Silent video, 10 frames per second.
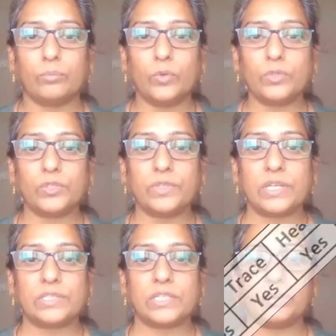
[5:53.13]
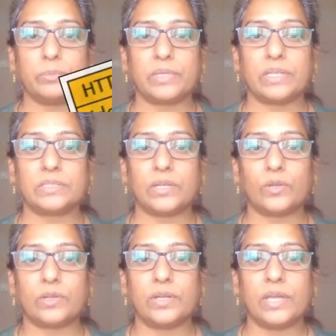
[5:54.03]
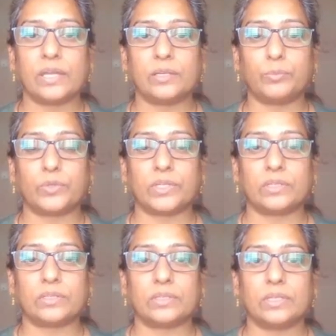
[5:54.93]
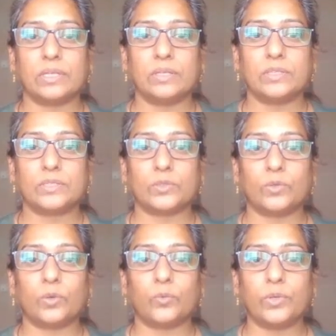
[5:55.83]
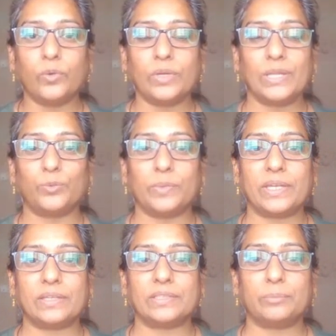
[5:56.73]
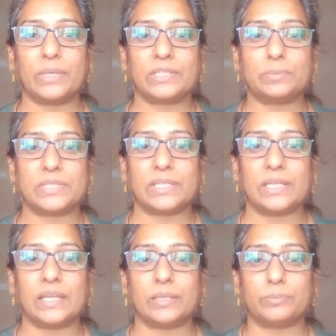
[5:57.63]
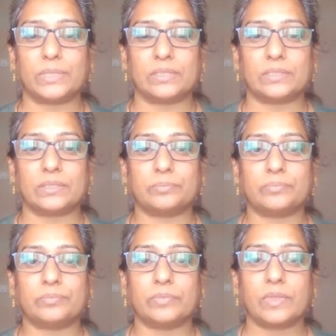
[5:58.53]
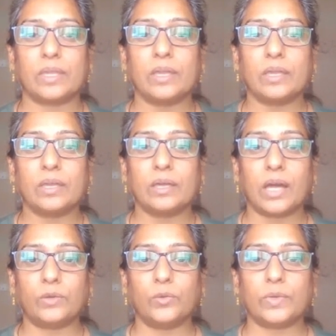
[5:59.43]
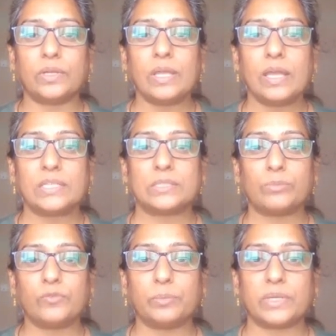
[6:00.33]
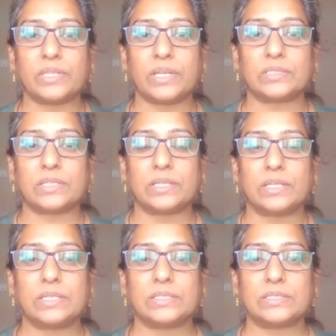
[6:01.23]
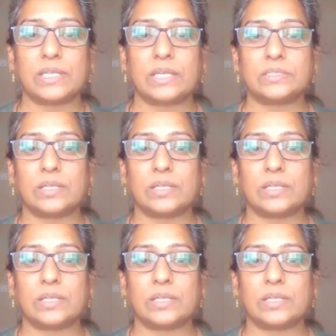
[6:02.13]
Most of the HTTP methods are already idempotent, so we don't need to make them explicitly idempotent. However, some of the methods, such as